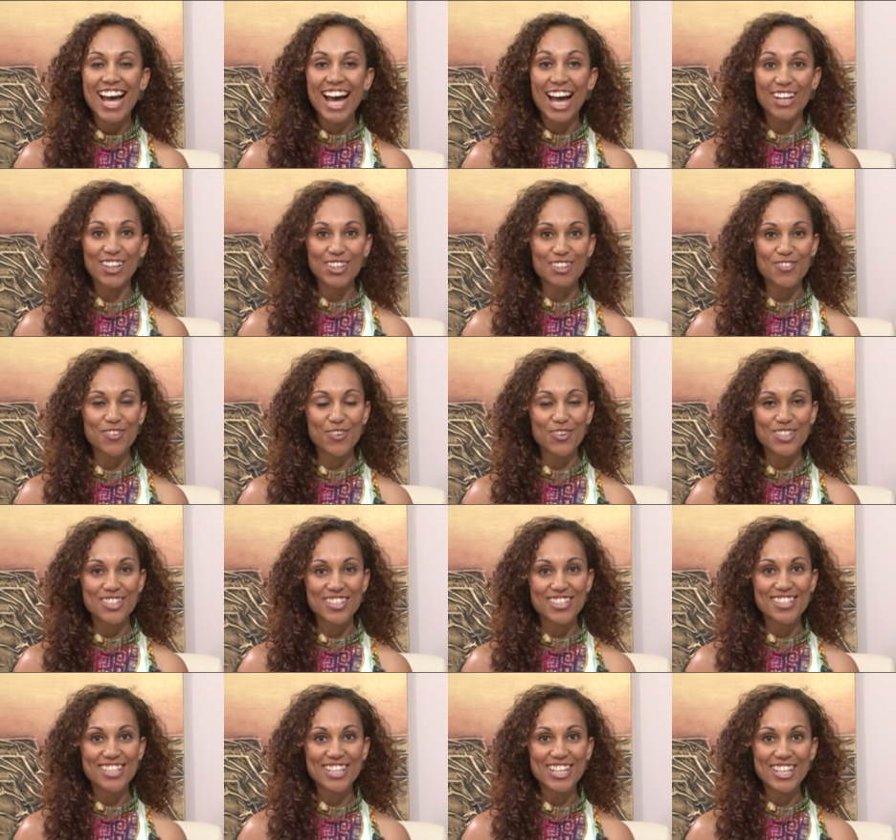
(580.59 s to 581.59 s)
I look forward to
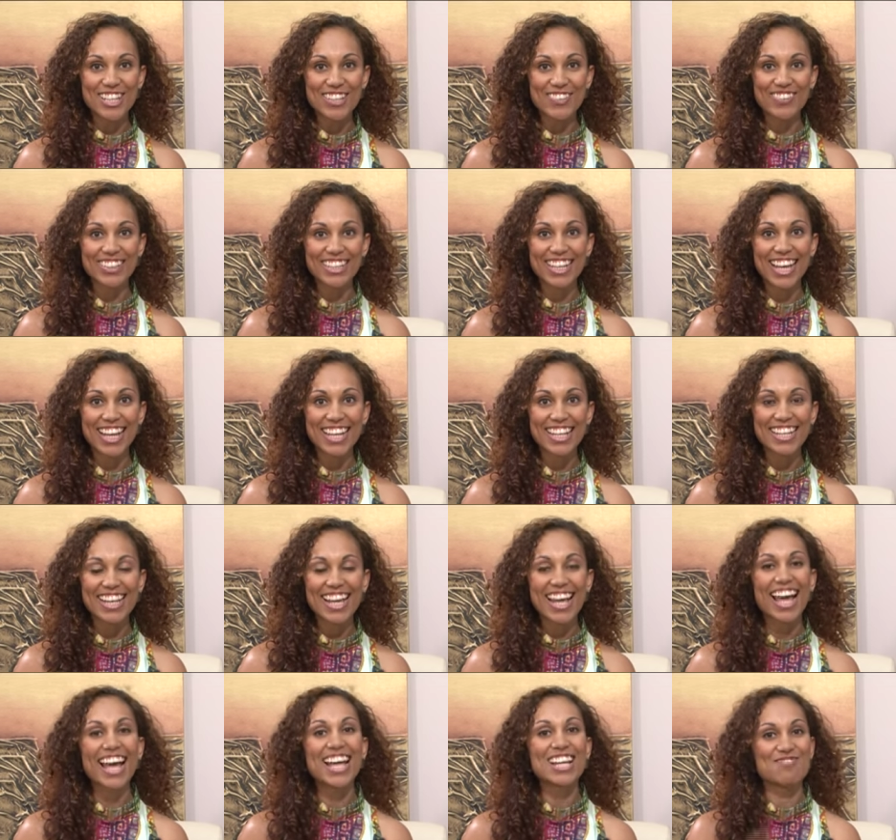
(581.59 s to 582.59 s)
seeing you again,
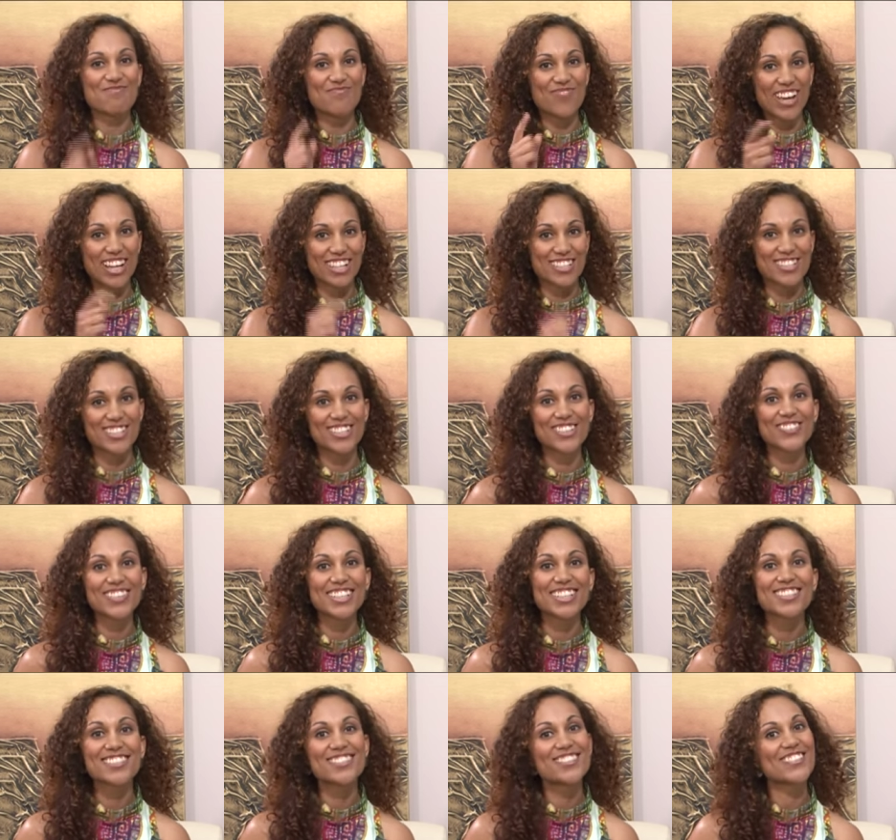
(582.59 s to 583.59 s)
and back to you
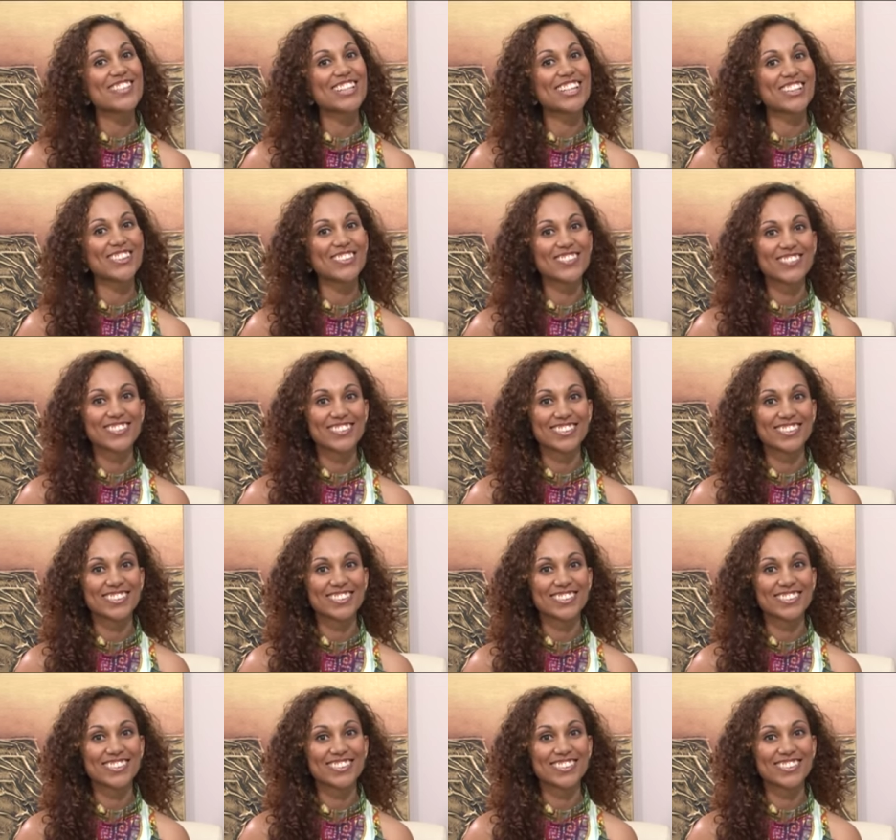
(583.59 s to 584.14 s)
in studio.